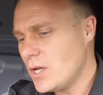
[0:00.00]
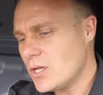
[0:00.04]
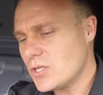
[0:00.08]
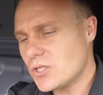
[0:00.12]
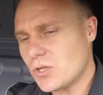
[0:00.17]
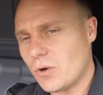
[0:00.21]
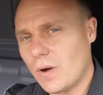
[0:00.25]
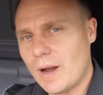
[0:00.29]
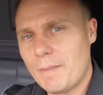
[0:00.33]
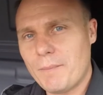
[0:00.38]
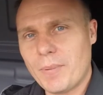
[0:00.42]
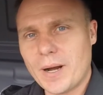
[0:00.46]

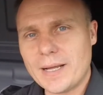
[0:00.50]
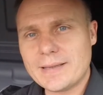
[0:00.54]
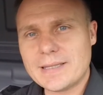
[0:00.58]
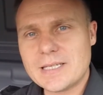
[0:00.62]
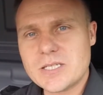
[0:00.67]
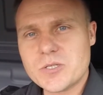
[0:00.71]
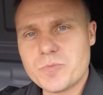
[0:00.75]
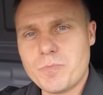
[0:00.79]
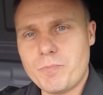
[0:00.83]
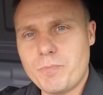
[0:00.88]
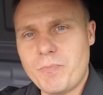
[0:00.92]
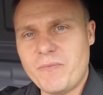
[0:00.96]
So I bought
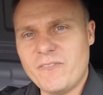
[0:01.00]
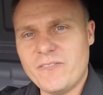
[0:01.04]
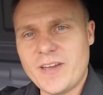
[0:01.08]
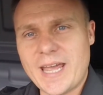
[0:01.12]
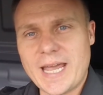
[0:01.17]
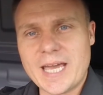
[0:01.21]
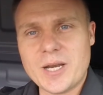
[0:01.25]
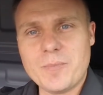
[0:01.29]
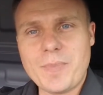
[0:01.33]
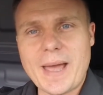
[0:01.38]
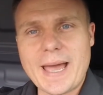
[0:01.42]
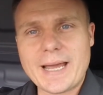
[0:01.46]
this
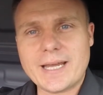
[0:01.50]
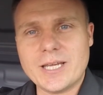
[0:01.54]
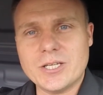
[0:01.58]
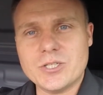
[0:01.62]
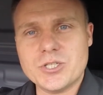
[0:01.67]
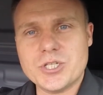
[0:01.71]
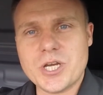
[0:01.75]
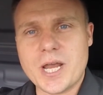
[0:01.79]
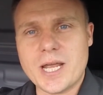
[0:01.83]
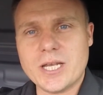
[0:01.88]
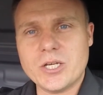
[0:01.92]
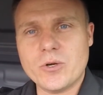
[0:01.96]
van back in
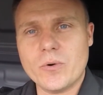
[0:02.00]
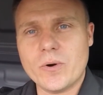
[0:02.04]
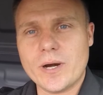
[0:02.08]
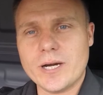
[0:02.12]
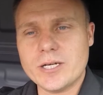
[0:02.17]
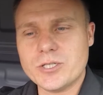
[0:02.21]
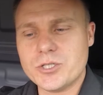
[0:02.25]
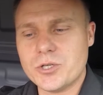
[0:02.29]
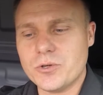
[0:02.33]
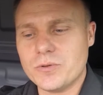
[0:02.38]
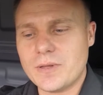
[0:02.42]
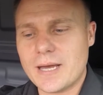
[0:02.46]

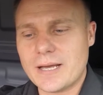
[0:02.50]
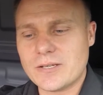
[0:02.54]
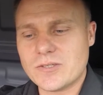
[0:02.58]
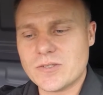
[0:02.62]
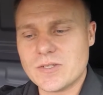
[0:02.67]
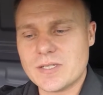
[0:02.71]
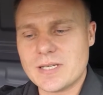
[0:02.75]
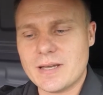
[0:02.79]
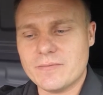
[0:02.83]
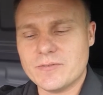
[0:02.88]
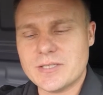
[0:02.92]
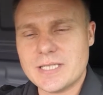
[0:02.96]
January
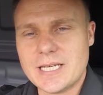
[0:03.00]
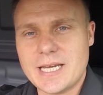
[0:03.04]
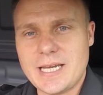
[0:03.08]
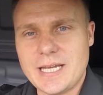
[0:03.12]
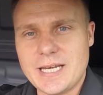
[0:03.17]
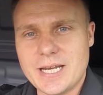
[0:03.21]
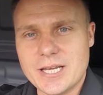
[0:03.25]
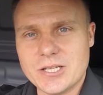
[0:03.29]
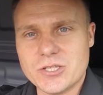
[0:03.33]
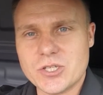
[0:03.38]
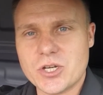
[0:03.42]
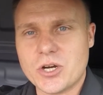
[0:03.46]

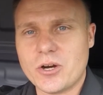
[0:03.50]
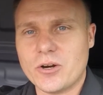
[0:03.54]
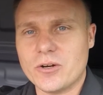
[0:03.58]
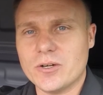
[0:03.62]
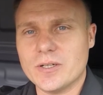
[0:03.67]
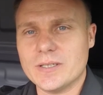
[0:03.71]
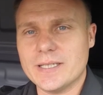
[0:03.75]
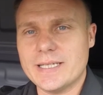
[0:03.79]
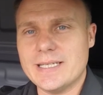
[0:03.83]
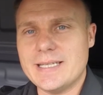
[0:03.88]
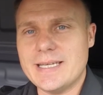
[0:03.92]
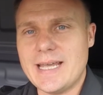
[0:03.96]
2017. It's
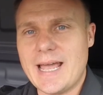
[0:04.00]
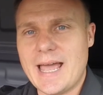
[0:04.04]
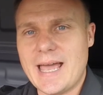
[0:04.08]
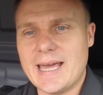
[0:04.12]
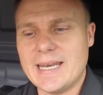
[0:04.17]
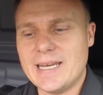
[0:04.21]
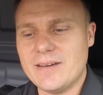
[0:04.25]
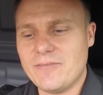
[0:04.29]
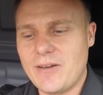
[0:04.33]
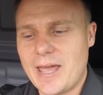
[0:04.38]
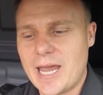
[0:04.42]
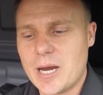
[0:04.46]
currently the
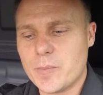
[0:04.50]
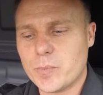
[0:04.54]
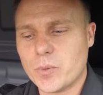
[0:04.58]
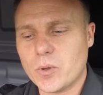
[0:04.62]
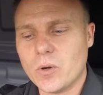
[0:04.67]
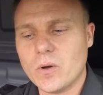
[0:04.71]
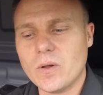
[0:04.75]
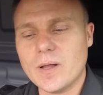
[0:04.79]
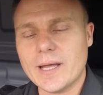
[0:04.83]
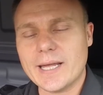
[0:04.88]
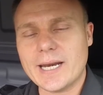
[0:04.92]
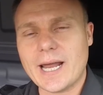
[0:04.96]
end of
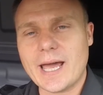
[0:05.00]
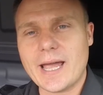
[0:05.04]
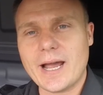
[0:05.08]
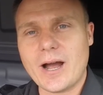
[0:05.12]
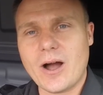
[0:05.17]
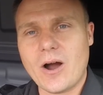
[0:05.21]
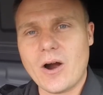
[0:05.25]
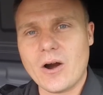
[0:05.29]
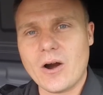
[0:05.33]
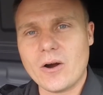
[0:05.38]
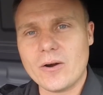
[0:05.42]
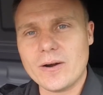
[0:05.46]
April, and I
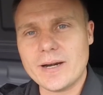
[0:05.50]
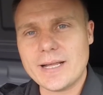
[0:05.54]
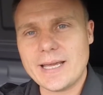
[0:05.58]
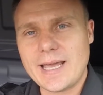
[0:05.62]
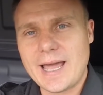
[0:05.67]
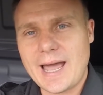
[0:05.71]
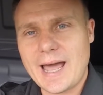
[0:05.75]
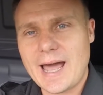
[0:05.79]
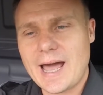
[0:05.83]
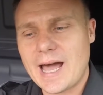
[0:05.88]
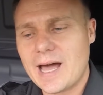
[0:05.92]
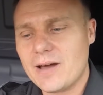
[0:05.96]
already
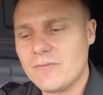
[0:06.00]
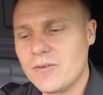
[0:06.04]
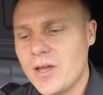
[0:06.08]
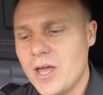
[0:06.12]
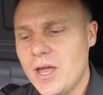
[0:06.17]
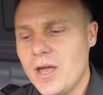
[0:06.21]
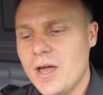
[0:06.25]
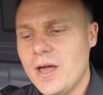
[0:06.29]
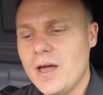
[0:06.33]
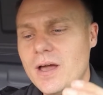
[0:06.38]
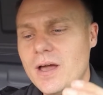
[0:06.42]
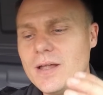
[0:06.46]
have
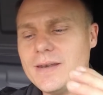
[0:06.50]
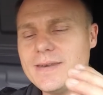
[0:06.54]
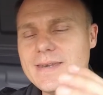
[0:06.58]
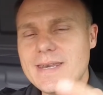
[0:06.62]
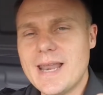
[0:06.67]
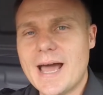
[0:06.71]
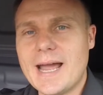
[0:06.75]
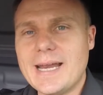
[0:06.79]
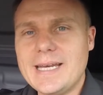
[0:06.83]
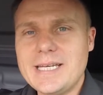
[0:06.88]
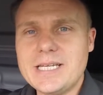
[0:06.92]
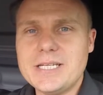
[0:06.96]

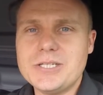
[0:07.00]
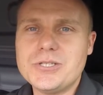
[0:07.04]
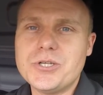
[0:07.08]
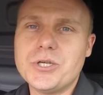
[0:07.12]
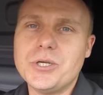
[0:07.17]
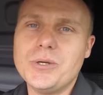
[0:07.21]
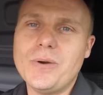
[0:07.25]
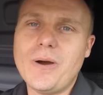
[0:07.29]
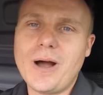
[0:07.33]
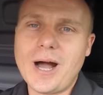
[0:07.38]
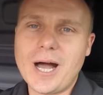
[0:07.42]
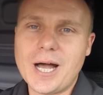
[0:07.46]

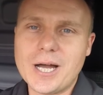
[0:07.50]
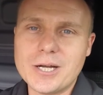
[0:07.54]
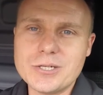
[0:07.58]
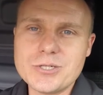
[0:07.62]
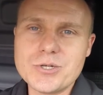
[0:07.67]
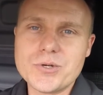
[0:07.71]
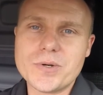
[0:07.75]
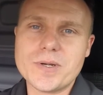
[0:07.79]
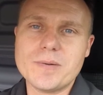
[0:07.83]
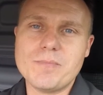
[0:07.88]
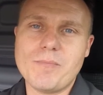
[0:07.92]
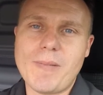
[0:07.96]

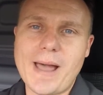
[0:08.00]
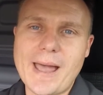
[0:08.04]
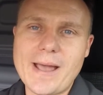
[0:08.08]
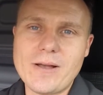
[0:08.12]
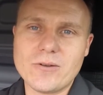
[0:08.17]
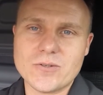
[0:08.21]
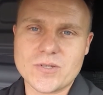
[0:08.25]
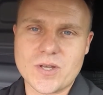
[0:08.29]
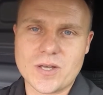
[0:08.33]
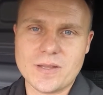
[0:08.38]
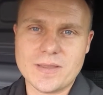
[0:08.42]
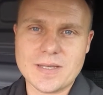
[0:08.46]
9,200
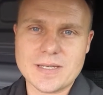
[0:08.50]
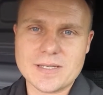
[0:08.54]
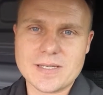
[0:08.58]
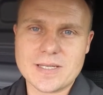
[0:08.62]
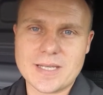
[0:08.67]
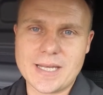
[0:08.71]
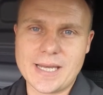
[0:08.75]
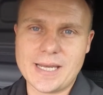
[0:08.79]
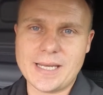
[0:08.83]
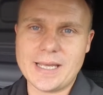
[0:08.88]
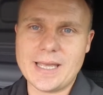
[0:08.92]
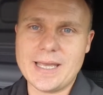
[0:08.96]
miles on this
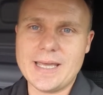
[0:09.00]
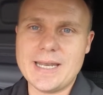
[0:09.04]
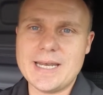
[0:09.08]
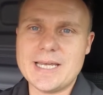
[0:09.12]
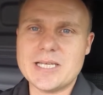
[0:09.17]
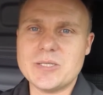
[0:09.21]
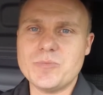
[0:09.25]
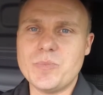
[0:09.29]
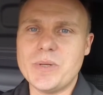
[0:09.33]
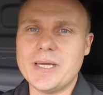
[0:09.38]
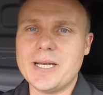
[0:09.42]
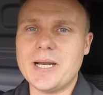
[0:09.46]
thing. It
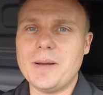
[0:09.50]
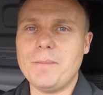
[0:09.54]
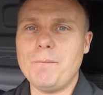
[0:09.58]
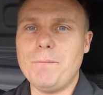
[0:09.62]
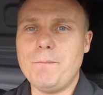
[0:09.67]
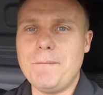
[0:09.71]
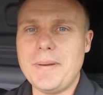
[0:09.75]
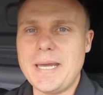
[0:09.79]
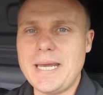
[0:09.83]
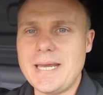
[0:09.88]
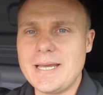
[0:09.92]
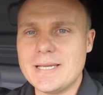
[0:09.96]
has been a
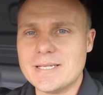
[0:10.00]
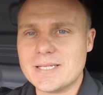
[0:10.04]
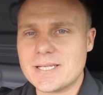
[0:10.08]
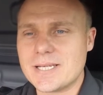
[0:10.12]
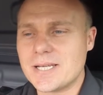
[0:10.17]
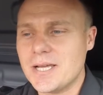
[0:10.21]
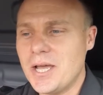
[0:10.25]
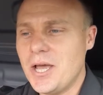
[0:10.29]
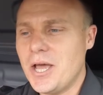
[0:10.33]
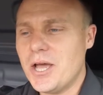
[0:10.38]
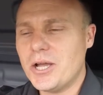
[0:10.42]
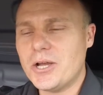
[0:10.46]

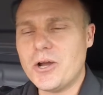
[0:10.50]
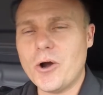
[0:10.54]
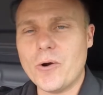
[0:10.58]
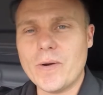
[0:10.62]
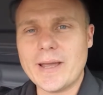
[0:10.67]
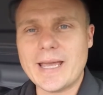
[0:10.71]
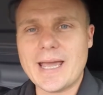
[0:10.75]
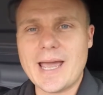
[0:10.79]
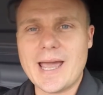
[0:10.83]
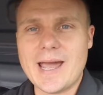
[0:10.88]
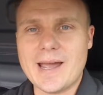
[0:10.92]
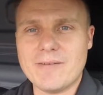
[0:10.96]
beast
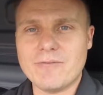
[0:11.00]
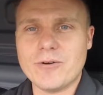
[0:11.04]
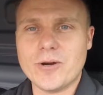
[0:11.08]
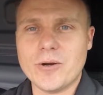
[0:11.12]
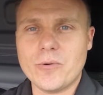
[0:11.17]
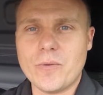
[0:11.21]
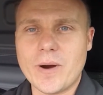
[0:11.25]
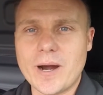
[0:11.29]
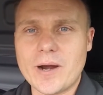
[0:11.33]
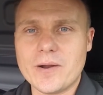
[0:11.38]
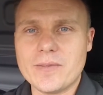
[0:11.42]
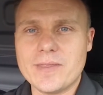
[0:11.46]
going
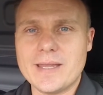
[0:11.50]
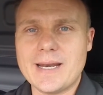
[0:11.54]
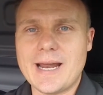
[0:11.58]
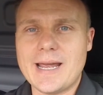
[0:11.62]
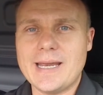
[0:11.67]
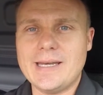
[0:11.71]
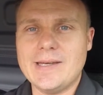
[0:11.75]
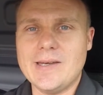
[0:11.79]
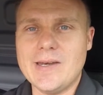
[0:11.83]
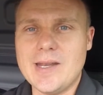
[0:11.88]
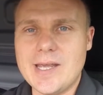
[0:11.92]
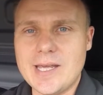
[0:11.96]
everywhere that
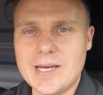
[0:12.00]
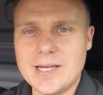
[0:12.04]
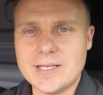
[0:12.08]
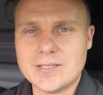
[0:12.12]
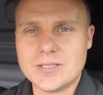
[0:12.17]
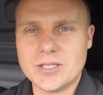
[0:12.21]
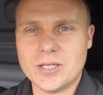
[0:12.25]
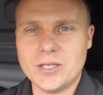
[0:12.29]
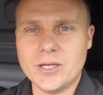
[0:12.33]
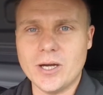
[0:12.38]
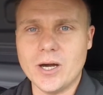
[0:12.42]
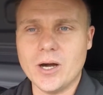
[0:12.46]
I need it
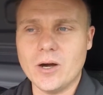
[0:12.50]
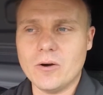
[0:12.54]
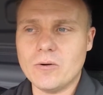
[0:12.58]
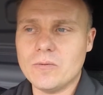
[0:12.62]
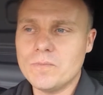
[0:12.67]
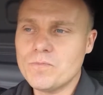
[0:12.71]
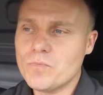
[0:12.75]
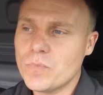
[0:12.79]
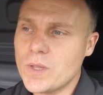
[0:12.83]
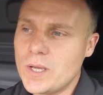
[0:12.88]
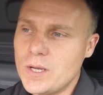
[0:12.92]
to go.